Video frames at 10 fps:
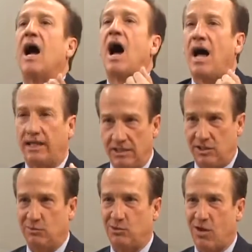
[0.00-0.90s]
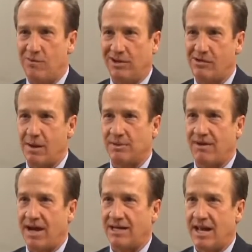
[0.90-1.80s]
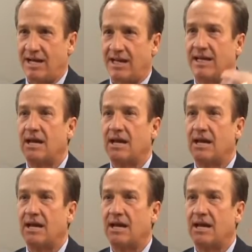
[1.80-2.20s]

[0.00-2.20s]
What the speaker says: I consume 12 milligrams of iodine a day.